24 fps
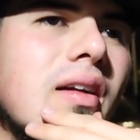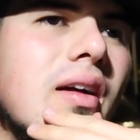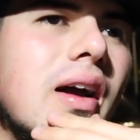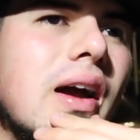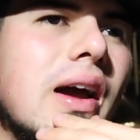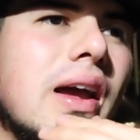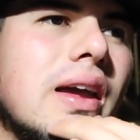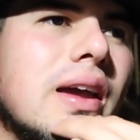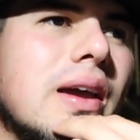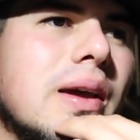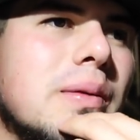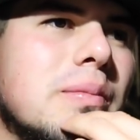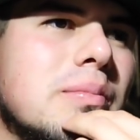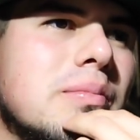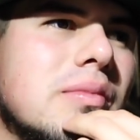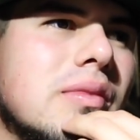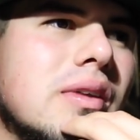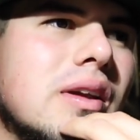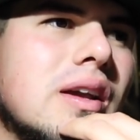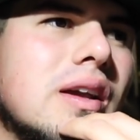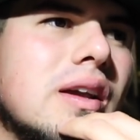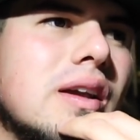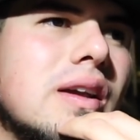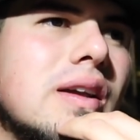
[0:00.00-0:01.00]
I
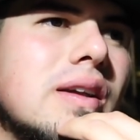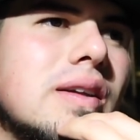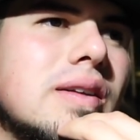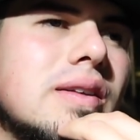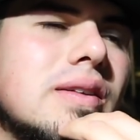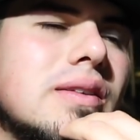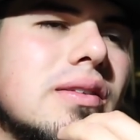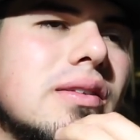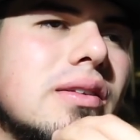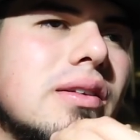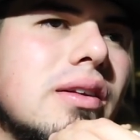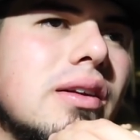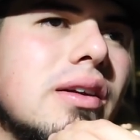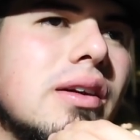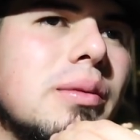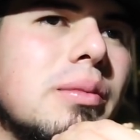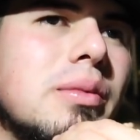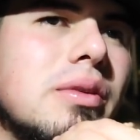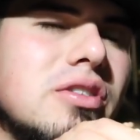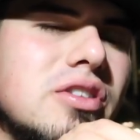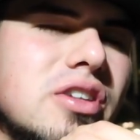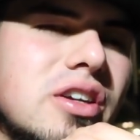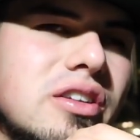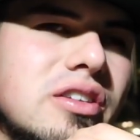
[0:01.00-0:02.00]
am
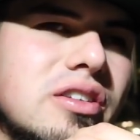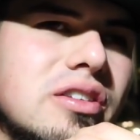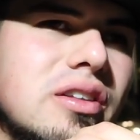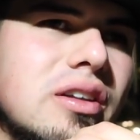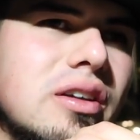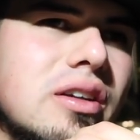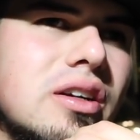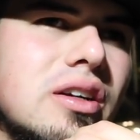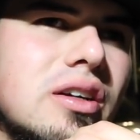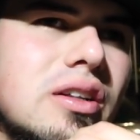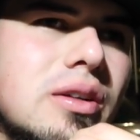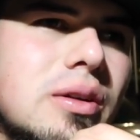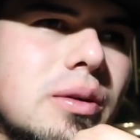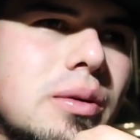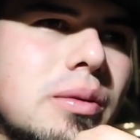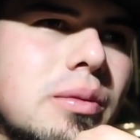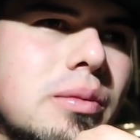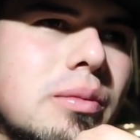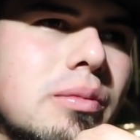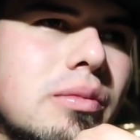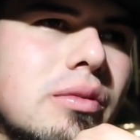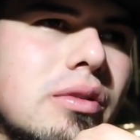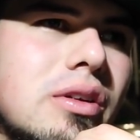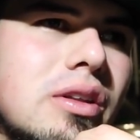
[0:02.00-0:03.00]
going to be changing the
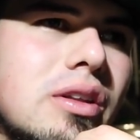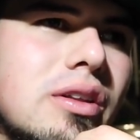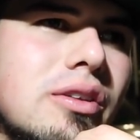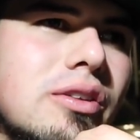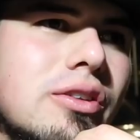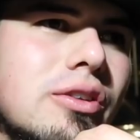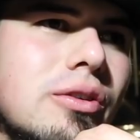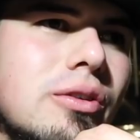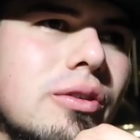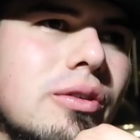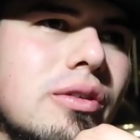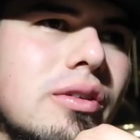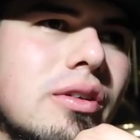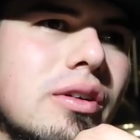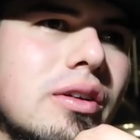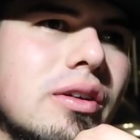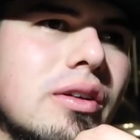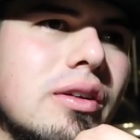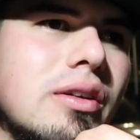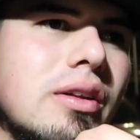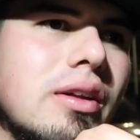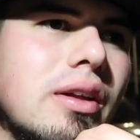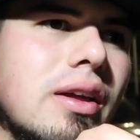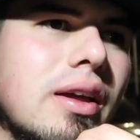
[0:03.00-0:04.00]
color really soon.
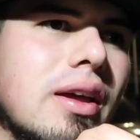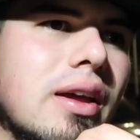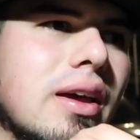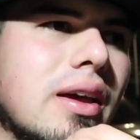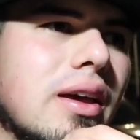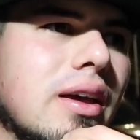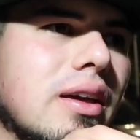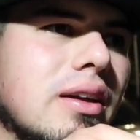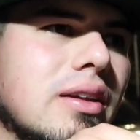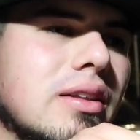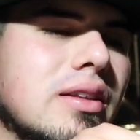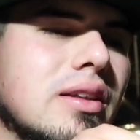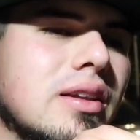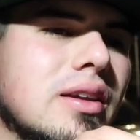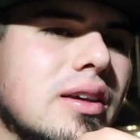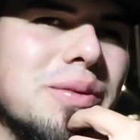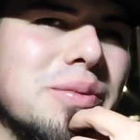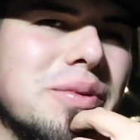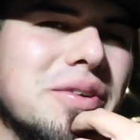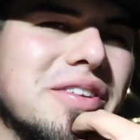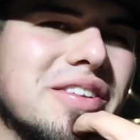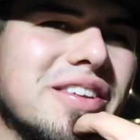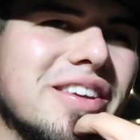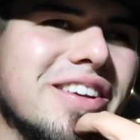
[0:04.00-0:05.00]
And
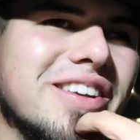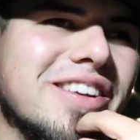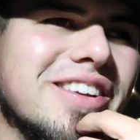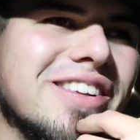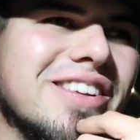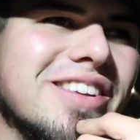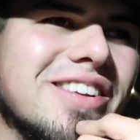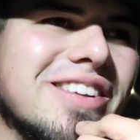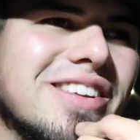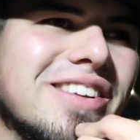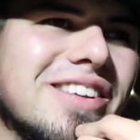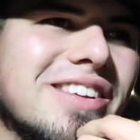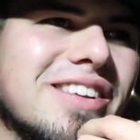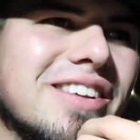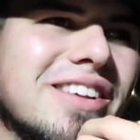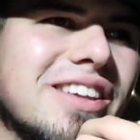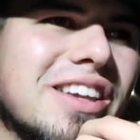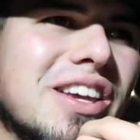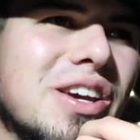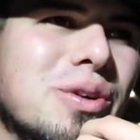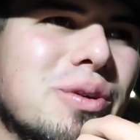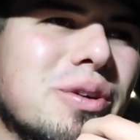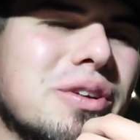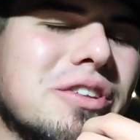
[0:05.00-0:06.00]
I'm excited. I
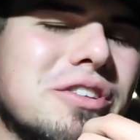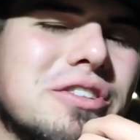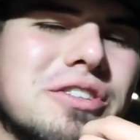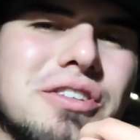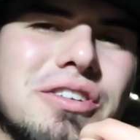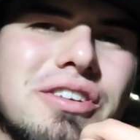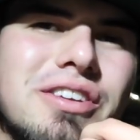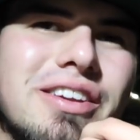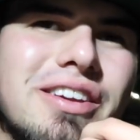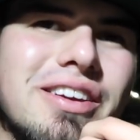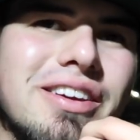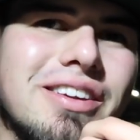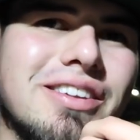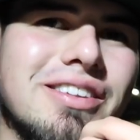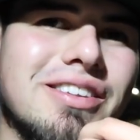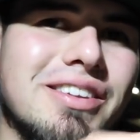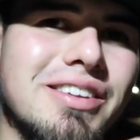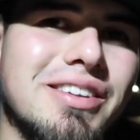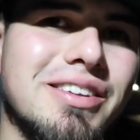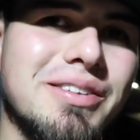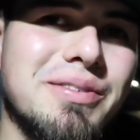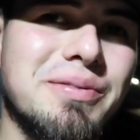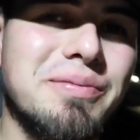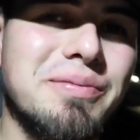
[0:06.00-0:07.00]
can't wait to show you guys.